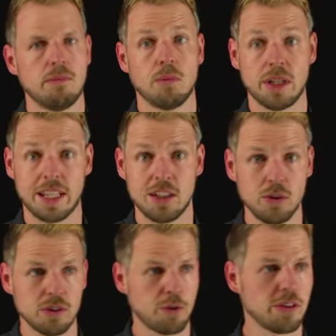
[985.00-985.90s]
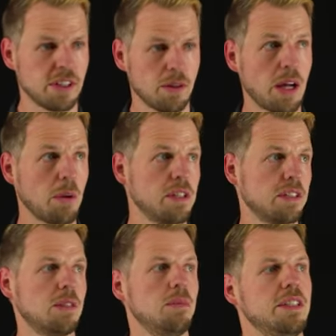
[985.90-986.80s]
what I can do is first I, I, will
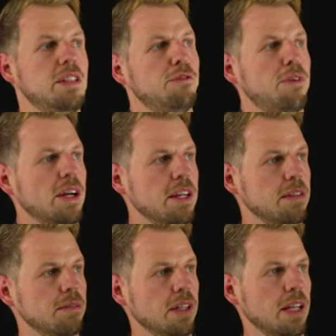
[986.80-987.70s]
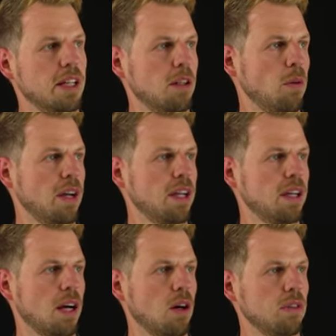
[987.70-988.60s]
simply define in a
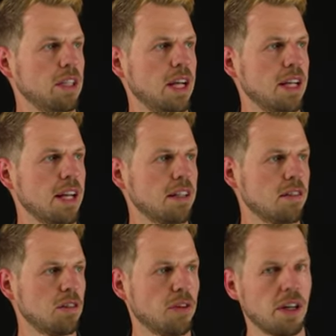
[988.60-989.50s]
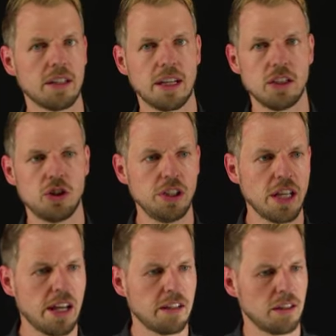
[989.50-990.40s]
way how the a hat is defined, a g
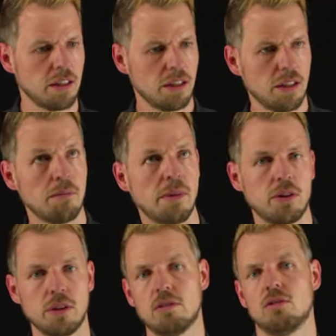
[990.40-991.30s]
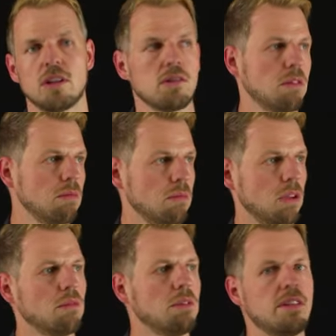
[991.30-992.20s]
hat matrix, just, you
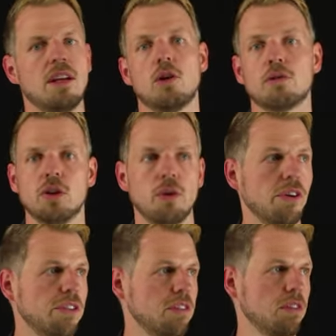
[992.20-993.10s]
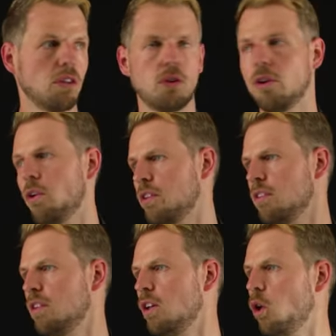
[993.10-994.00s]
know, let's say out of curiosity,
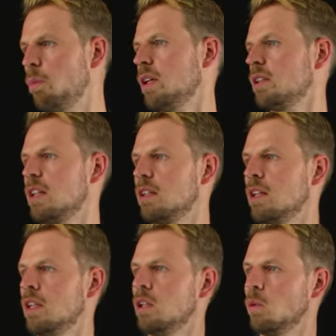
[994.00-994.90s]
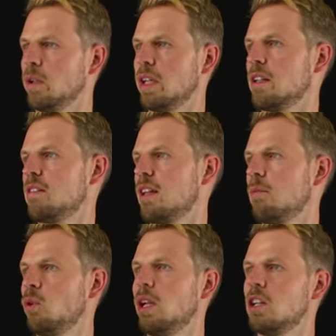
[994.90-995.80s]
curiosity, hoping that we get some
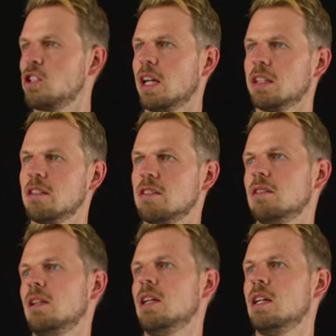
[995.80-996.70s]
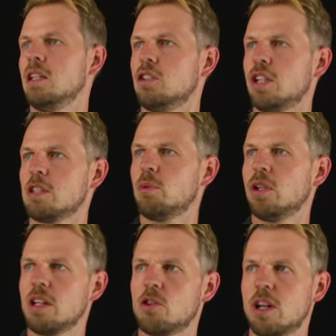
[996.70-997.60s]
relation like this, just
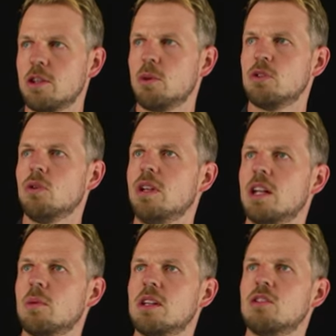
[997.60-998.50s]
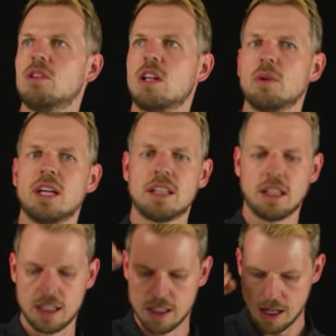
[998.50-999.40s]
putting the transpose to the other one so that we get,
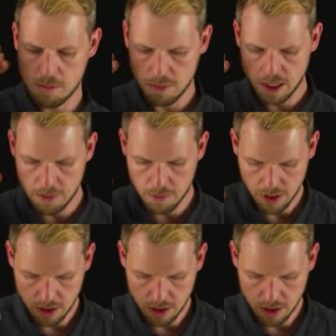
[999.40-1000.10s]
again, an m by m